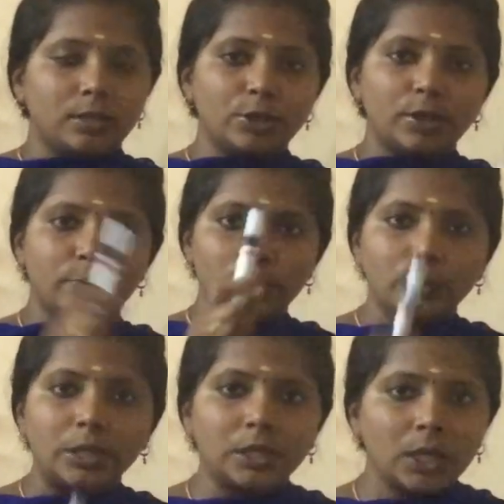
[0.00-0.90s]
You are
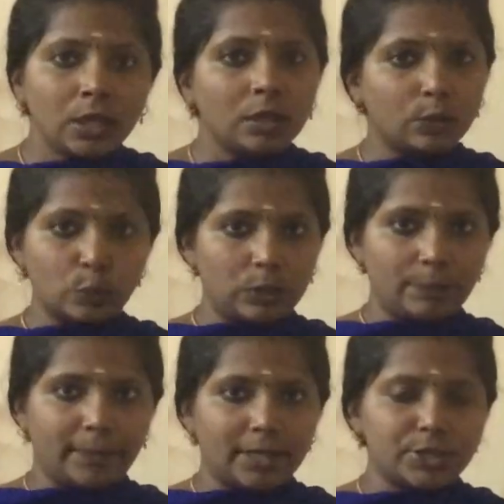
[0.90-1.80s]
viewing the Google
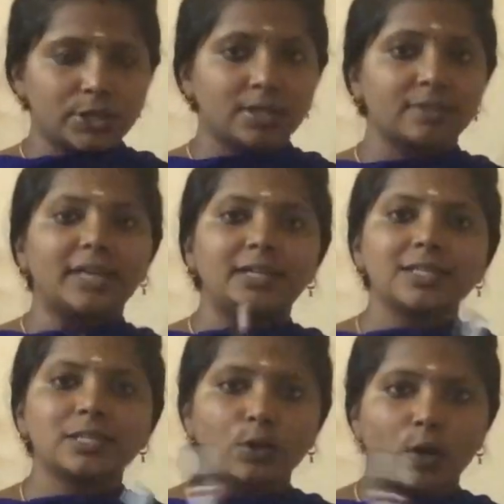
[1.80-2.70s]
page. That
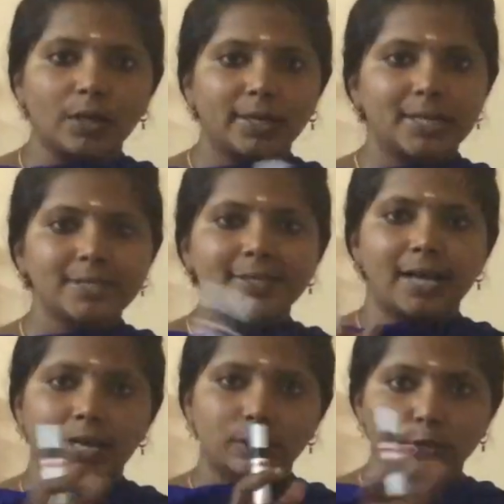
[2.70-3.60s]
is called as
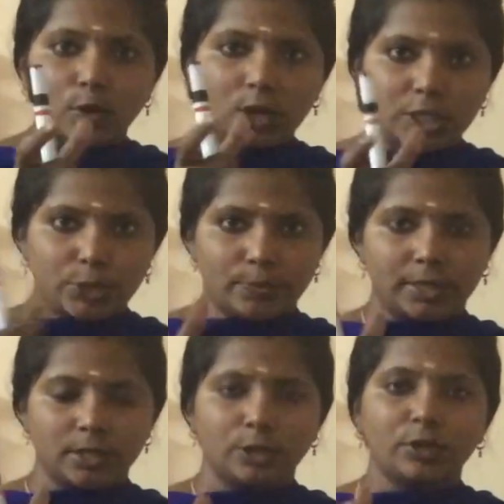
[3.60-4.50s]

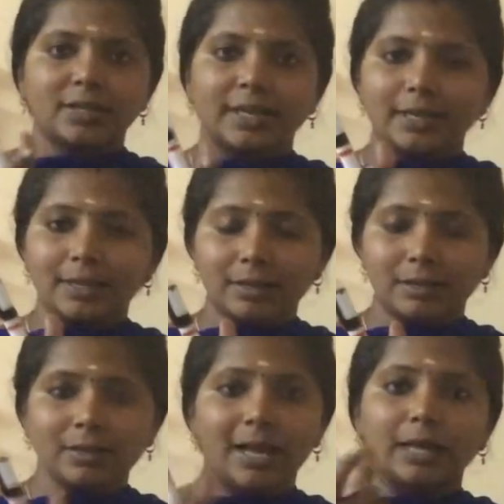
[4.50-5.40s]
acknowledgement. You are getting
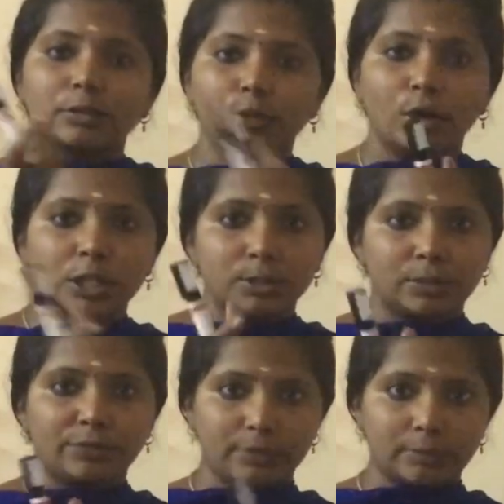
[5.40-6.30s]
an
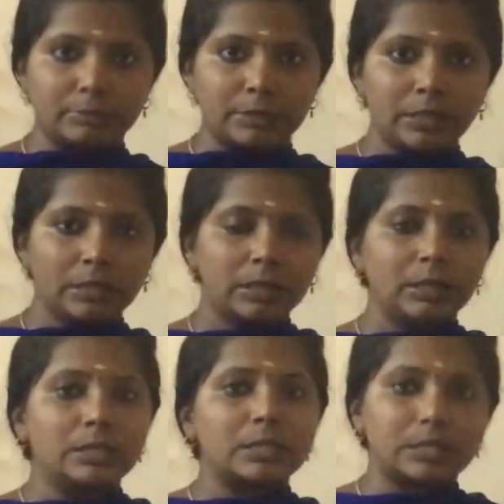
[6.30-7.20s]
acknowledgement from the
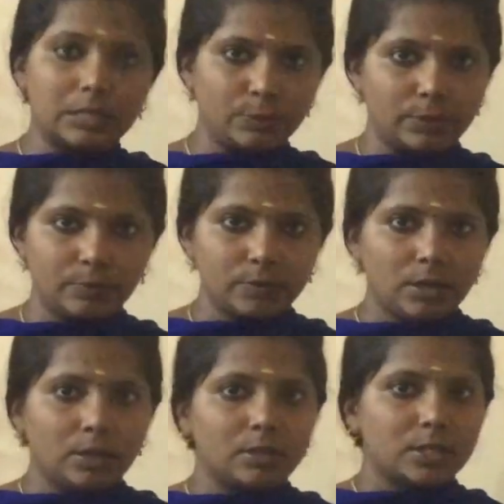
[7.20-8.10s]
server.
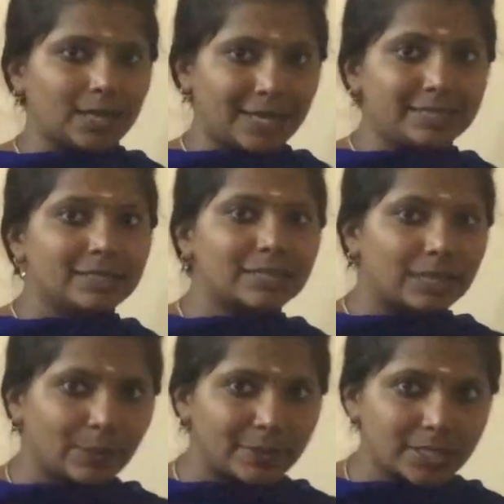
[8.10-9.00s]
Client is
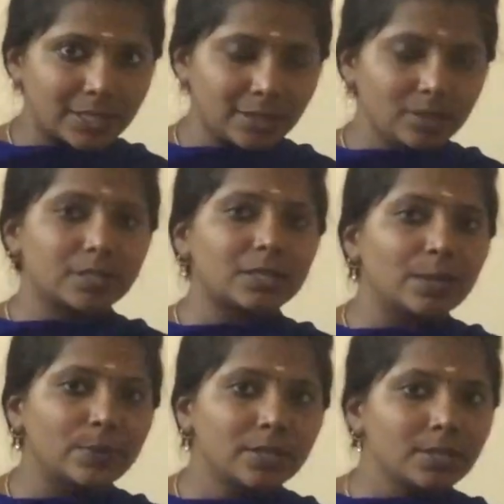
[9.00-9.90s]
requesting,
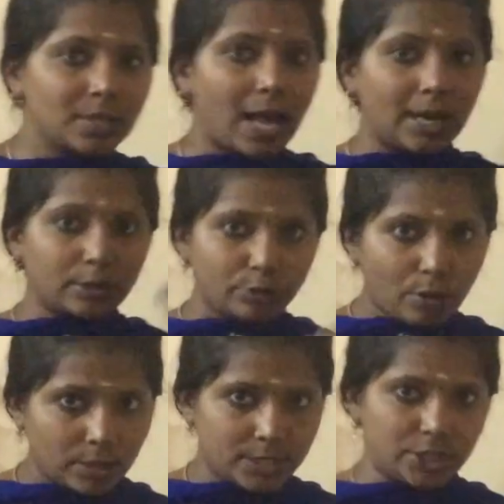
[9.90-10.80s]
server is
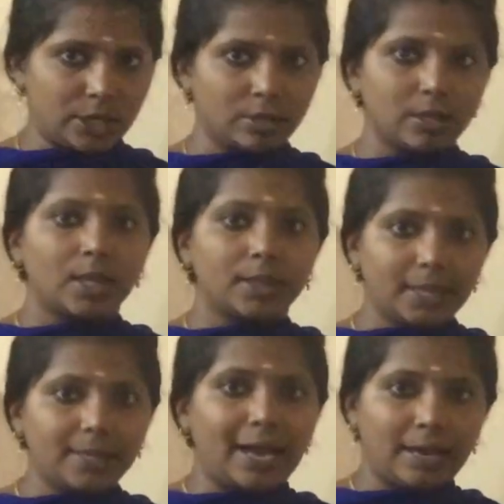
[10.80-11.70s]
acknowledging
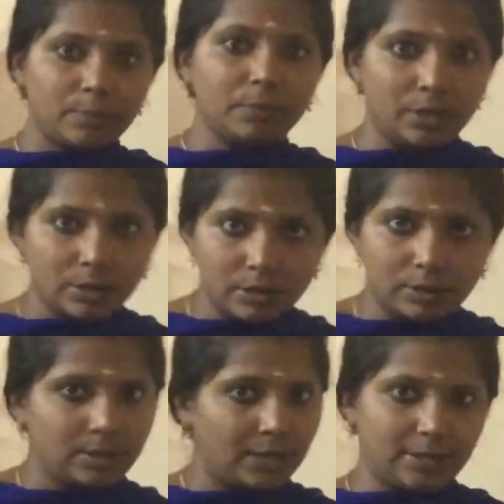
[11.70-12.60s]
that I am
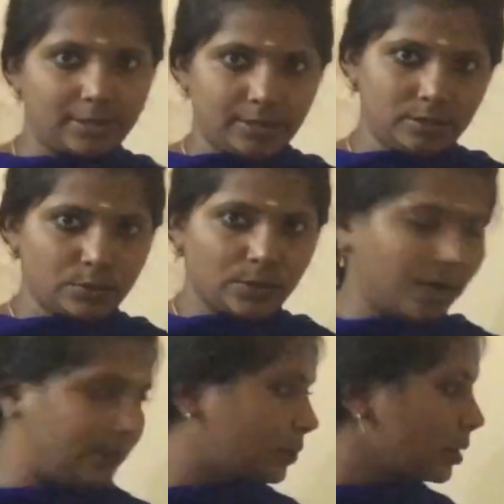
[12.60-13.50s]
here, like that.
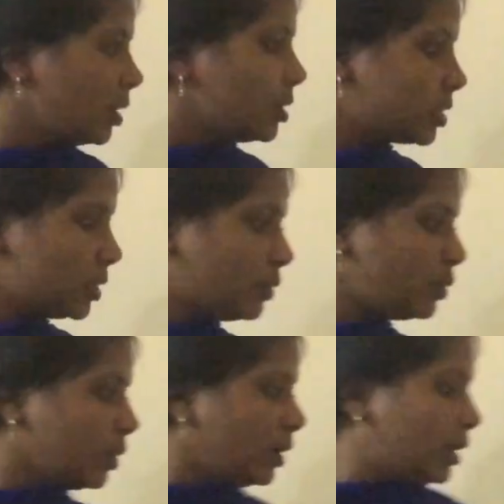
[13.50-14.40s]
Okay.
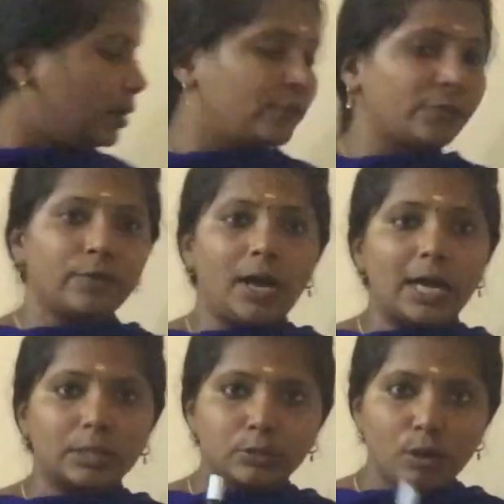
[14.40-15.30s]
So if
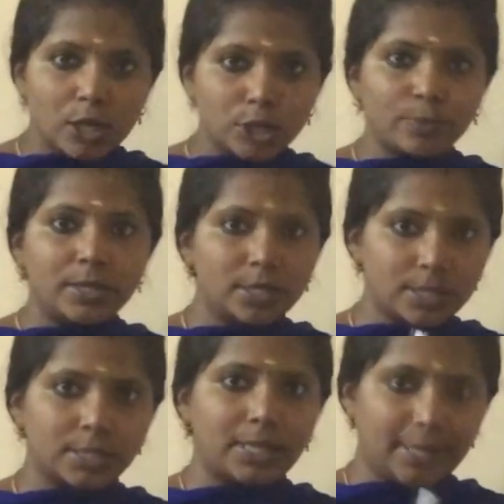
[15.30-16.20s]
acknowledgement
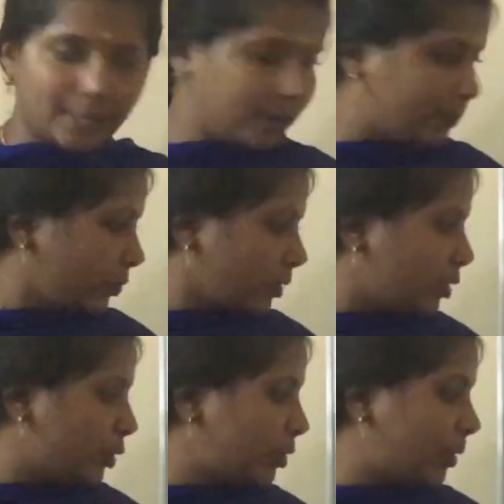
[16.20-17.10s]
is getting
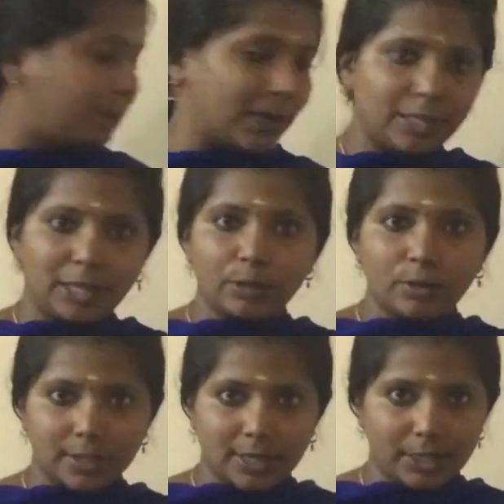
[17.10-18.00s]
to that
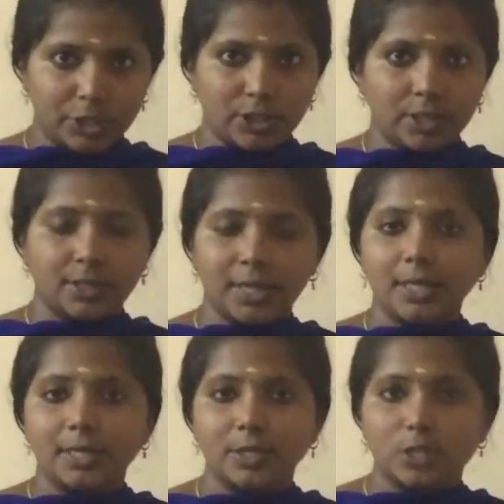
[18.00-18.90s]
particular connection, then
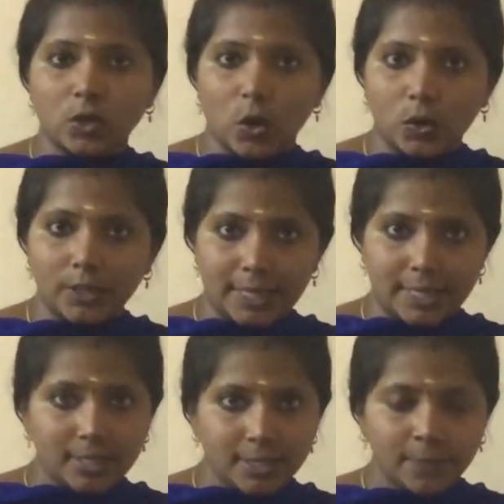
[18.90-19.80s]
it is called
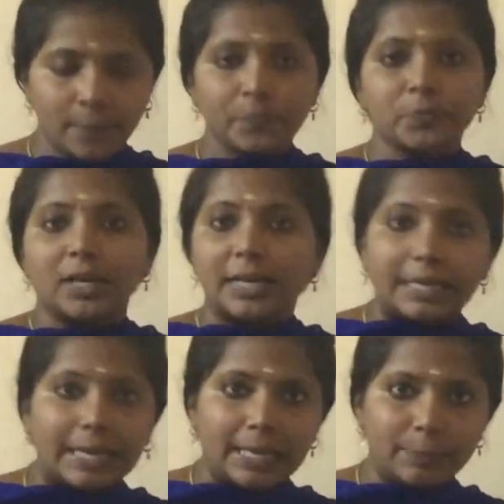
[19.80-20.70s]
as
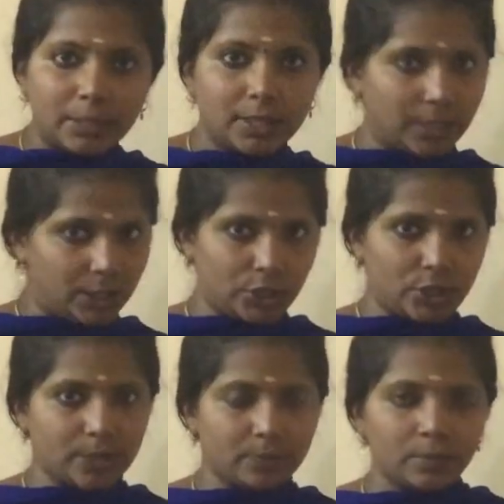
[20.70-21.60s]
reliable
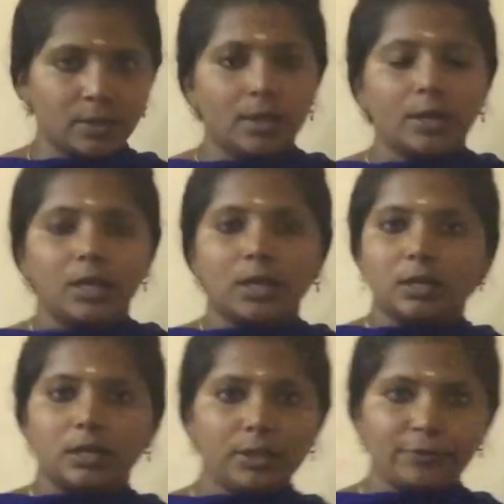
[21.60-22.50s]
connection.
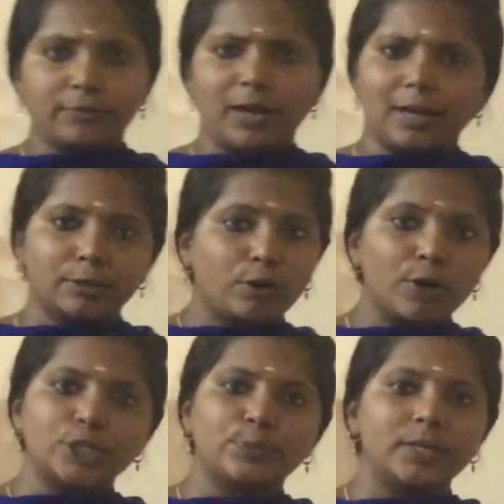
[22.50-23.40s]
If
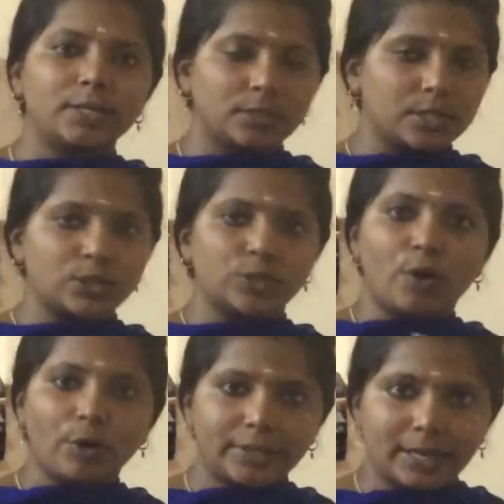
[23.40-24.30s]
acknowledgement is
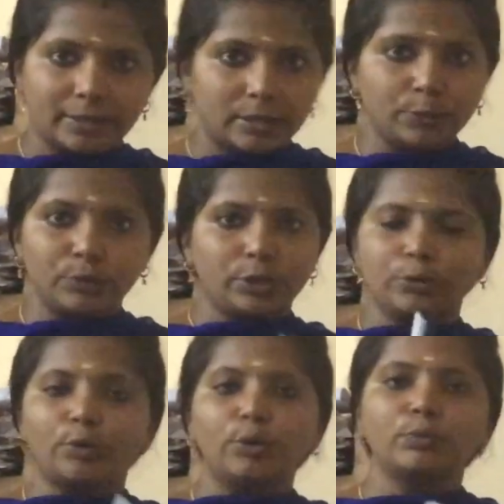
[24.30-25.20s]
not
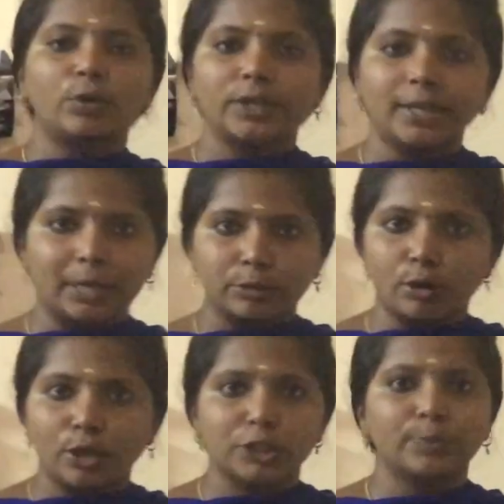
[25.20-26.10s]
you don't want an
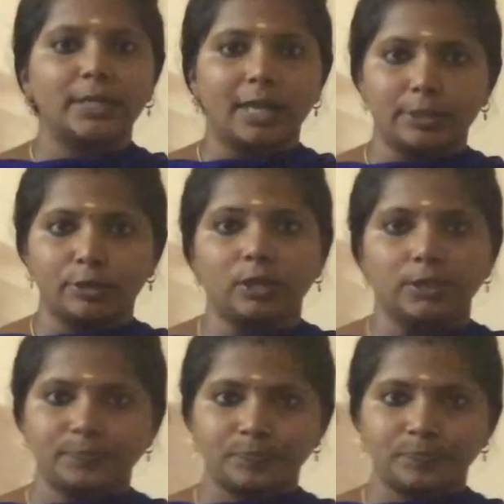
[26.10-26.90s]
acknowledgement at all,